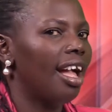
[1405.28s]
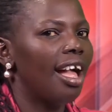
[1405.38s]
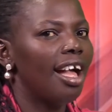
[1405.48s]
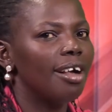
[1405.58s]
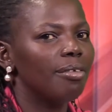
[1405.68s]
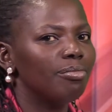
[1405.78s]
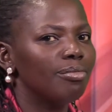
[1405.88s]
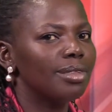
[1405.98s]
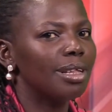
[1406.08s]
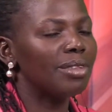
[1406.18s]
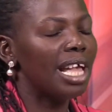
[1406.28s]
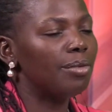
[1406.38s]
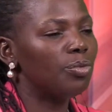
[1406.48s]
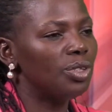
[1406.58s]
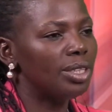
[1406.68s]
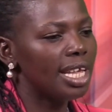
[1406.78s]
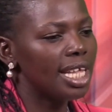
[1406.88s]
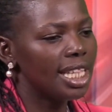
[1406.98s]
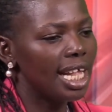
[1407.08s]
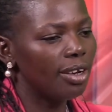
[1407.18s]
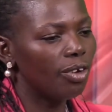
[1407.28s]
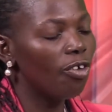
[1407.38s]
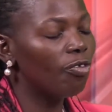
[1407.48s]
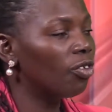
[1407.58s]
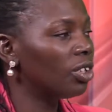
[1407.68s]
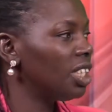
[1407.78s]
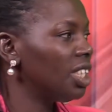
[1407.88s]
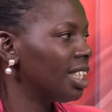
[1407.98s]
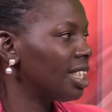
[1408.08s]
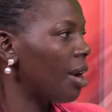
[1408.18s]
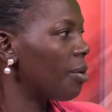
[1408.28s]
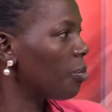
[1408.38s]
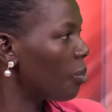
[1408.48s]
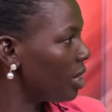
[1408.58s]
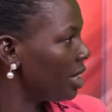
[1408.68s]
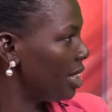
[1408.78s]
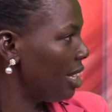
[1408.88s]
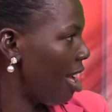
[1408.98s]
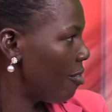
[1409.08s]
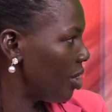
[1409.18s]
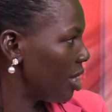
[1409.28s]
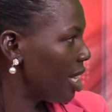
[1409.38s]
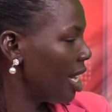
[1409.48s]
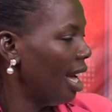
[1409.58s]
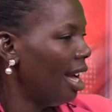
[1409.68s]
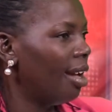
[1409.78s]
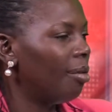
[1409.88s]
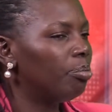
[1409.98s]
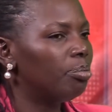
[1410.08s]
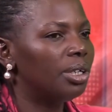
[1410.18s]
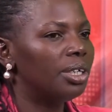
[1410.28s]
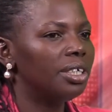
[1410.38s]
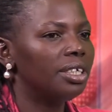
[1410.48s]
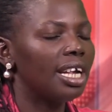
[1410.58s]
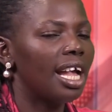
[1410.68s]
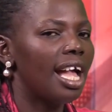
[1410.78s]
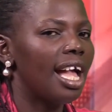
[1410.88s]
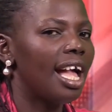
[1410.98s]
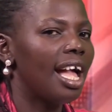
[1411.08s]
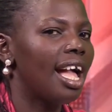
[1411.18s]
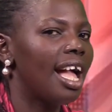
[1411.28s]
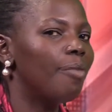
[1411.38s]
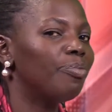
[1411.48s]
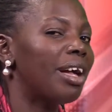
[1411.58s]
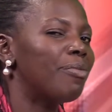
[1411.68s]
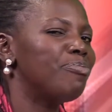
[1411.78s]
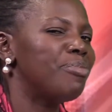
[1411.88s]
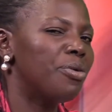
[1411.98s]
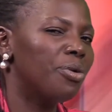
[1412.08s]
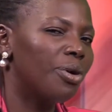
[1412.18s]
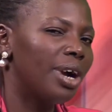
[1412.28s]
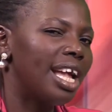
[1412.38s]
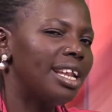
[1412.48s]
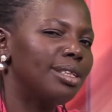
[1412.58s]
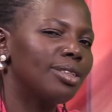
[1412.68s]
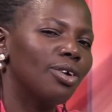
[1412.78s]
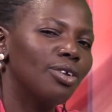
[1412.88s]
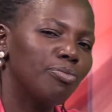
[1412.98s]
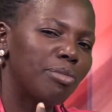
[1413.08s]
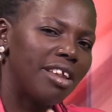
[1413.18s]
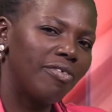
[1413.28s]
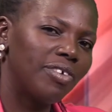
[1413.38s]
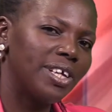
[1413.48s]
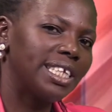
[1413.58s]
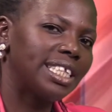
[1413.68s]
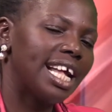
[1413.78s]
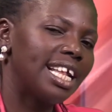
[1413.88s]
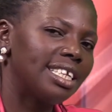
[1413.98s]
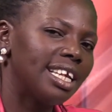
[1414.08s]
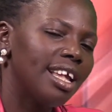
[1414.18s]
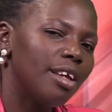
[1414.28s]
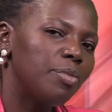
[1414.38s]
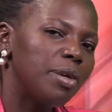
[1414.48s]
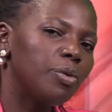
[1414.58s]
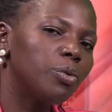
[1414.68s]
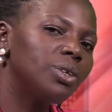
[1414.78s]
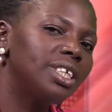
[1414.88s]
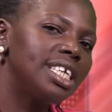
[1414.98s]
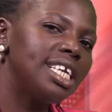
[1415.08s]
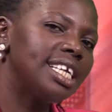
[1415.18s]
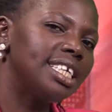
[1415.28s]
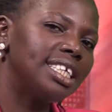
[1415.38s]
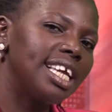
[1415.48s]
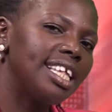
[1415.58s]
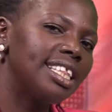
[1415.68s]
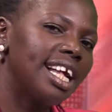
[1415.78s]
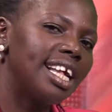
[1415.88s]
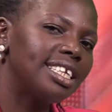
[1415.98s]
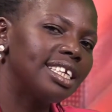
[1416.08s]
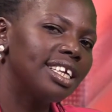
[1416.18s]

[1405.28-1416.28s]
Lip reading: Sometimes we say that, oh, for teachers our reward is in heaven. But I'm that mirror, and it's going to manifest that people will see and say that